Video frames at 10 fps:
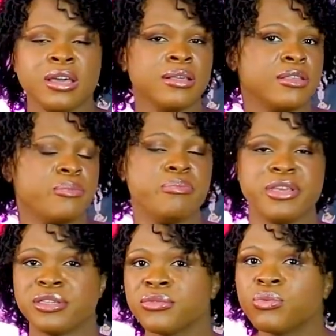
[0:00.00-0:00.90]

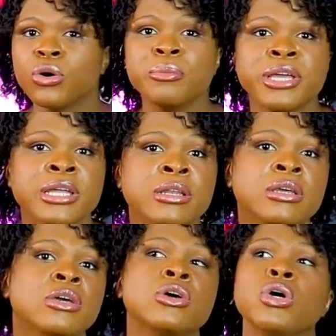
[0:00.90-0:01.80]
submissive
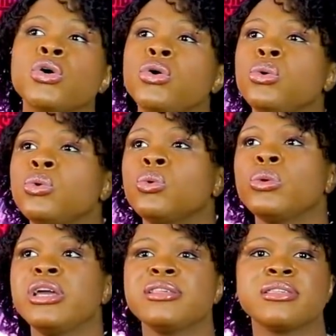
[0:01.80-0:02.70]
woman
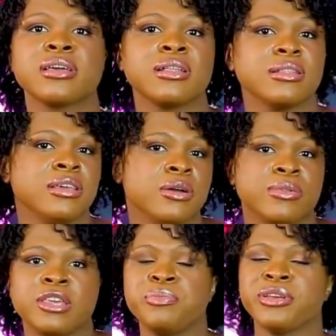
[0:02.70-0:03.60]
who is,
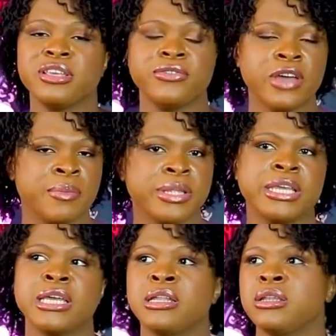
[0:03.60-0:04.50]
typically
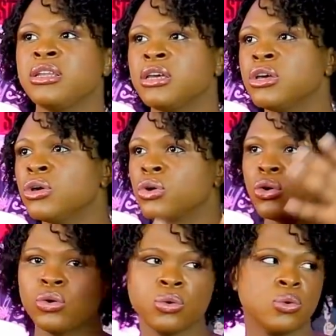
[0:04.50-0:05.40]
feminine,
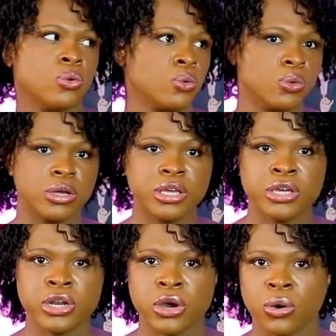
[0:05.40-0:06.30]
who,
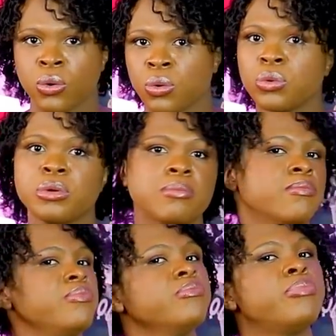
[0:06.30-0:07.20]

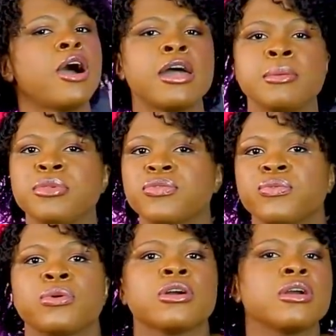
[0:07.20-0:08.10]
bottoms
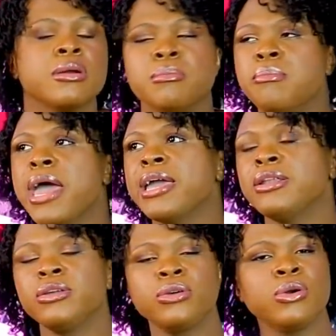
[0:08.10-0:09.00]
for
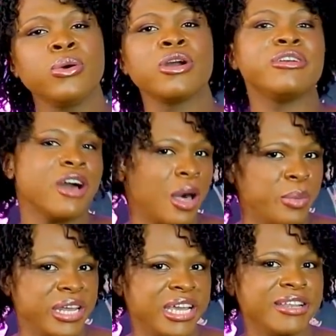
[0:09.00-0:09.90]
men who are
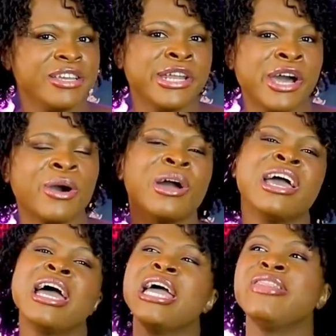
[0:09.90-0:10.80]
dominant,
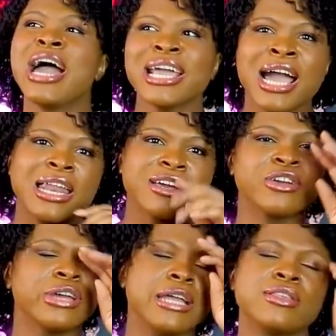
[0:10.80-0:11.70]
and that kind of
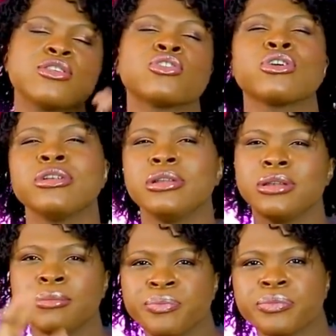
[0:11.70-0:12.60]
creates a
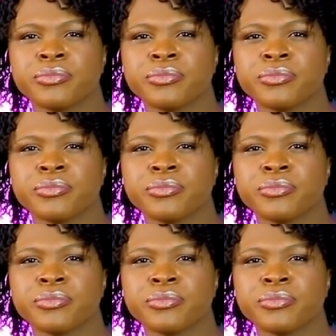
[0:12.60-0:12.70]
certain